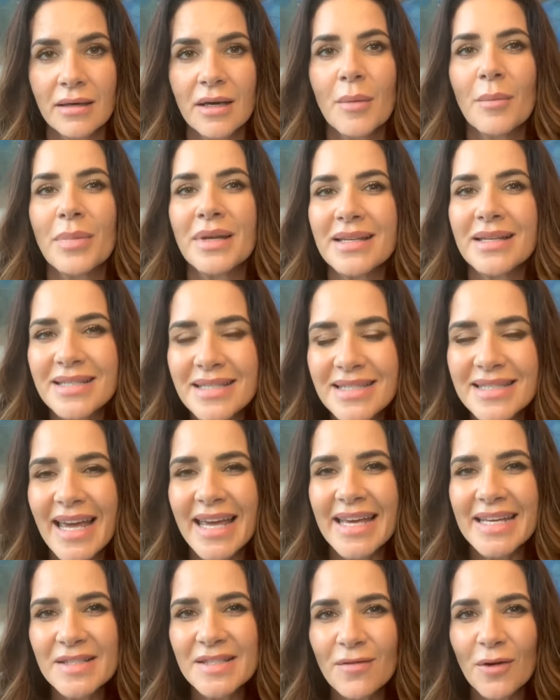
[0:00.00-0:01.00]
But in
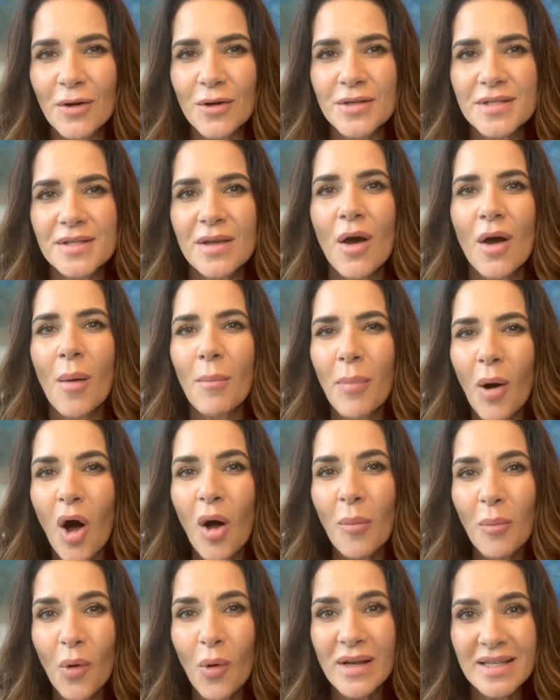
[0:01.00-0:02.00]
today's verse,
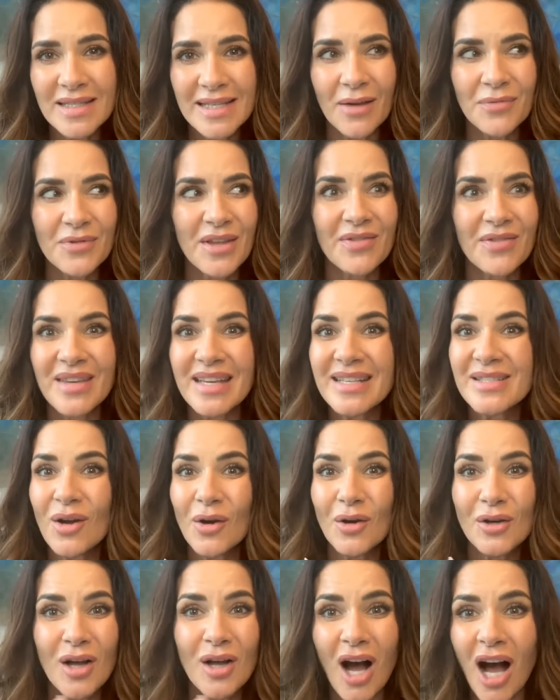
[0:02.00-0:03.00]
Paul points out that these
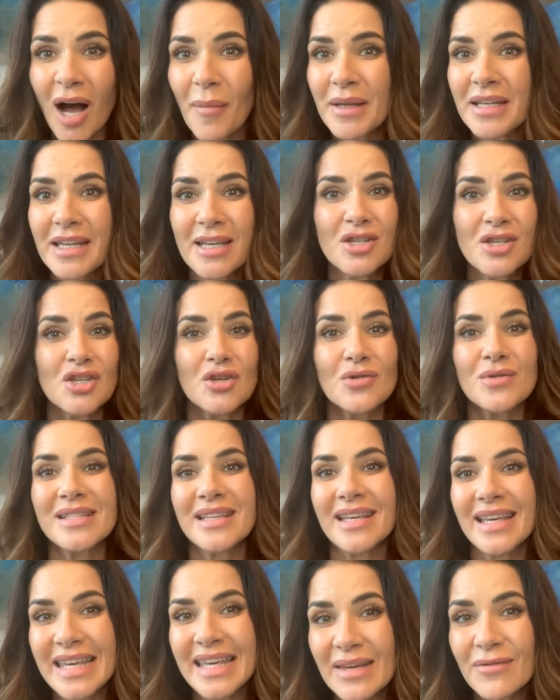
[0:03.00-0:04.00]
are common issues
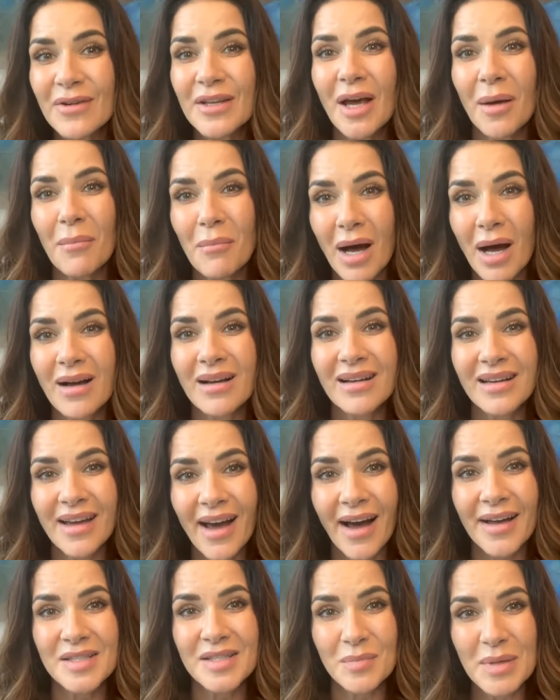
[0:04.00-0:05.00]
even among
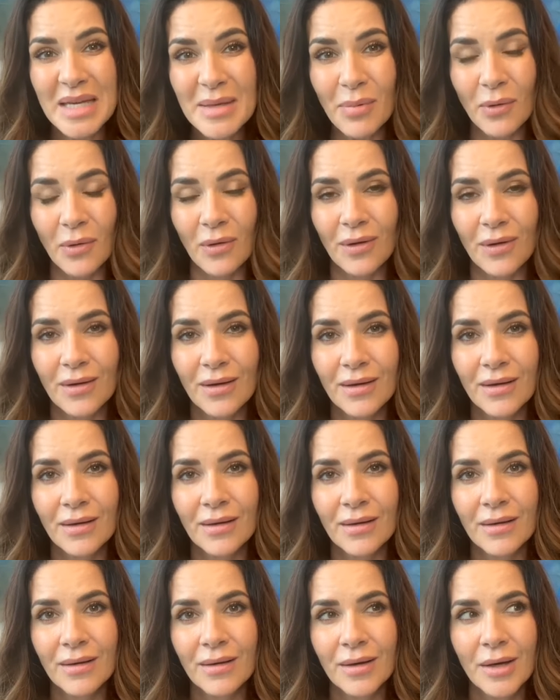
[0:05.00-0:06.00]
God's people.
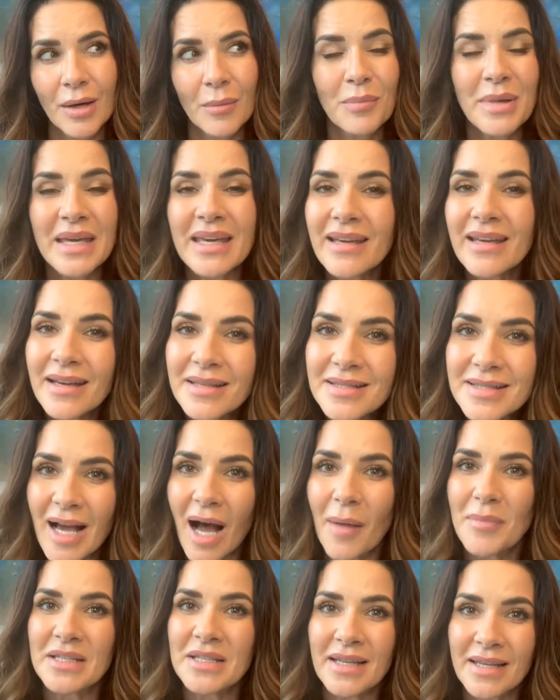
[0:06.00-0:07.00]
Being
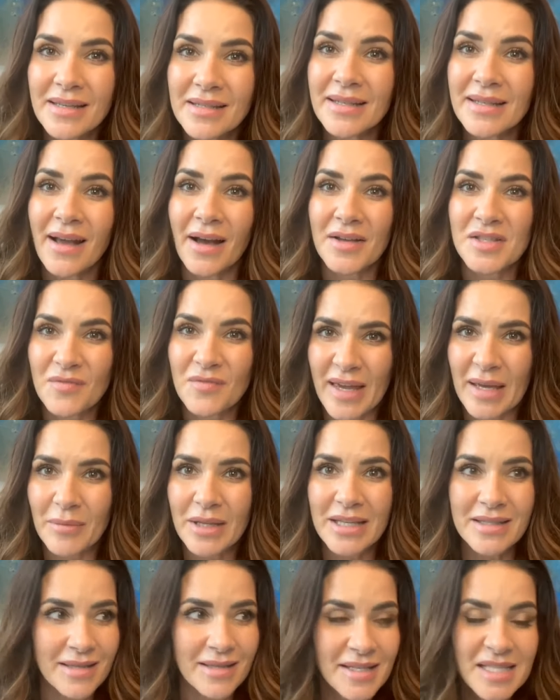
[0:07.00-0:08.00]
adopted into God's
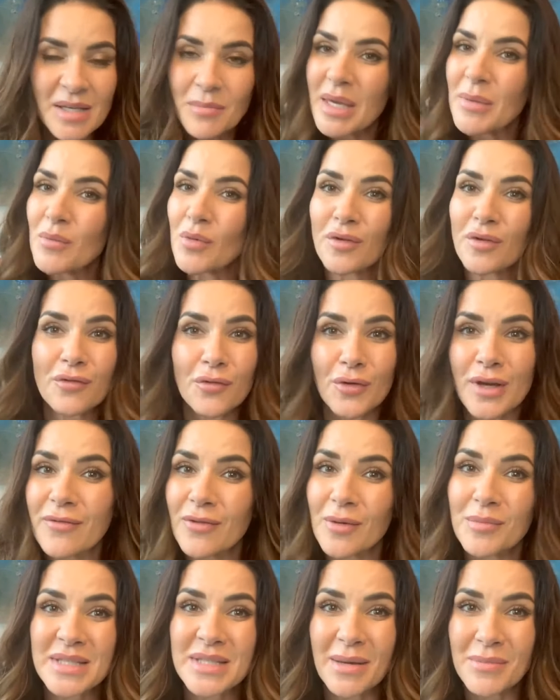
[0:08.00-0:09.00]
family doesn't mean we're free
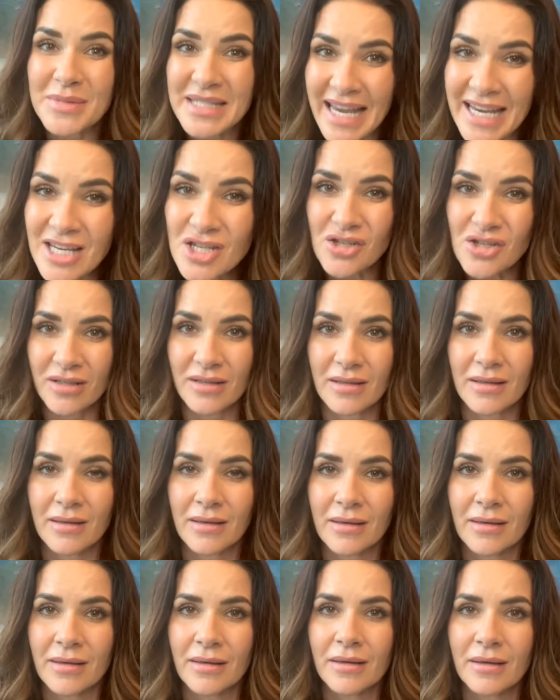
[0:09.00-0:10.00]
from temptation.
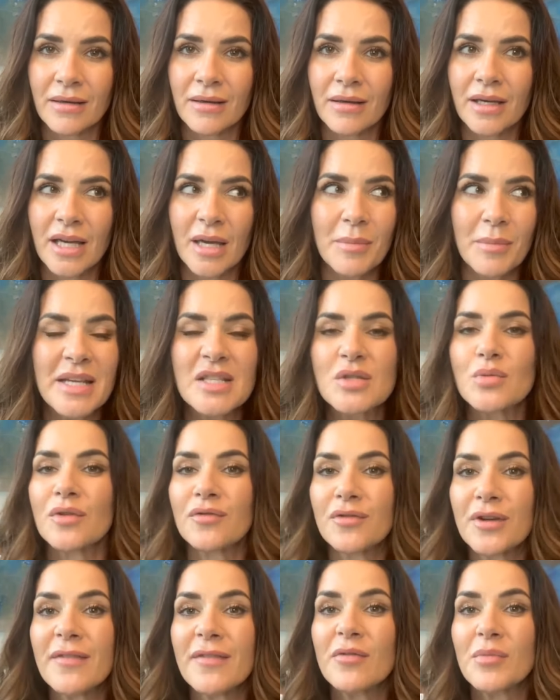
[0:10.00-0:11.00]
It means we're
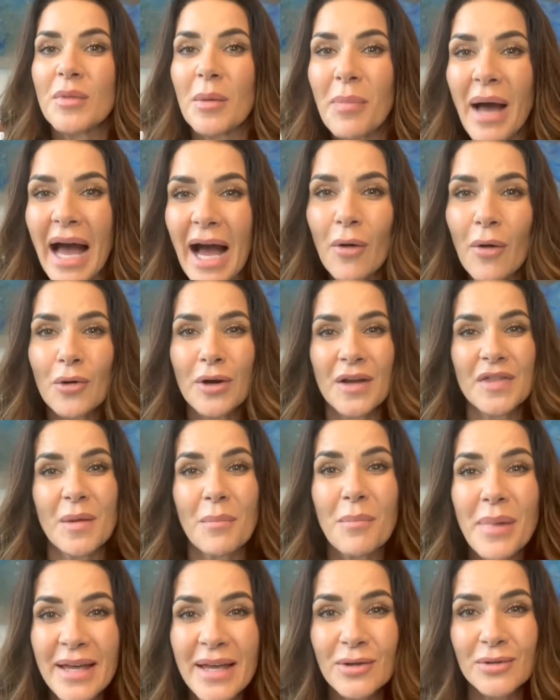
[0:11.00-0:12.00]
free from the power and the
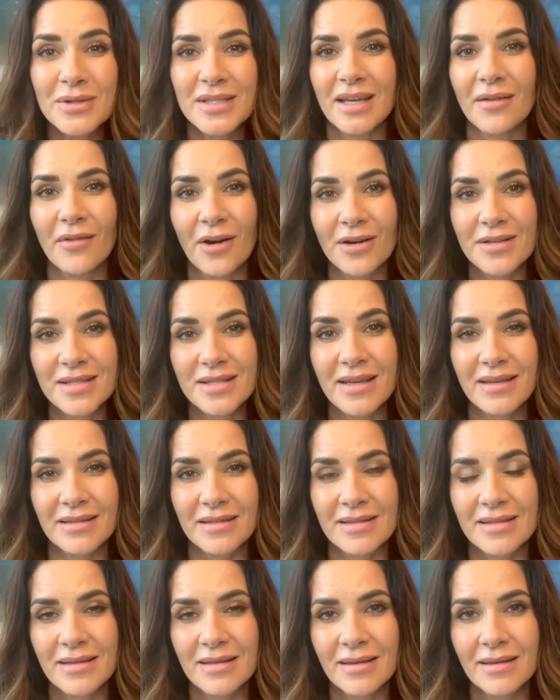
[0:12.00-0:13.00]
penalty of our
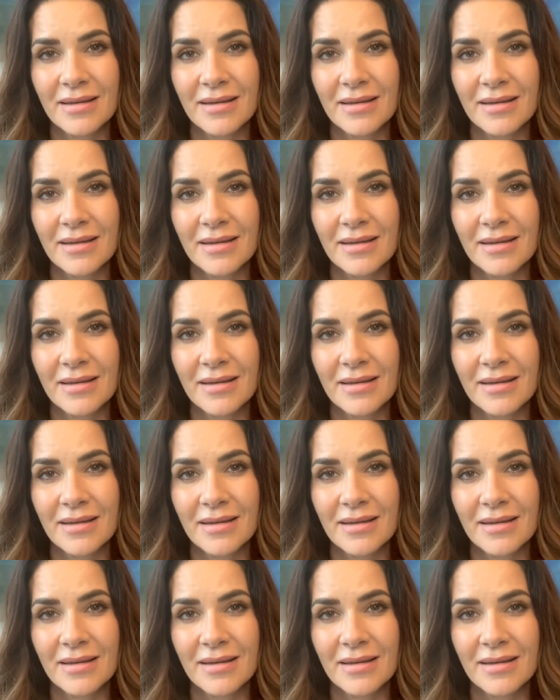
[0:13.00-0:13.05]
sins.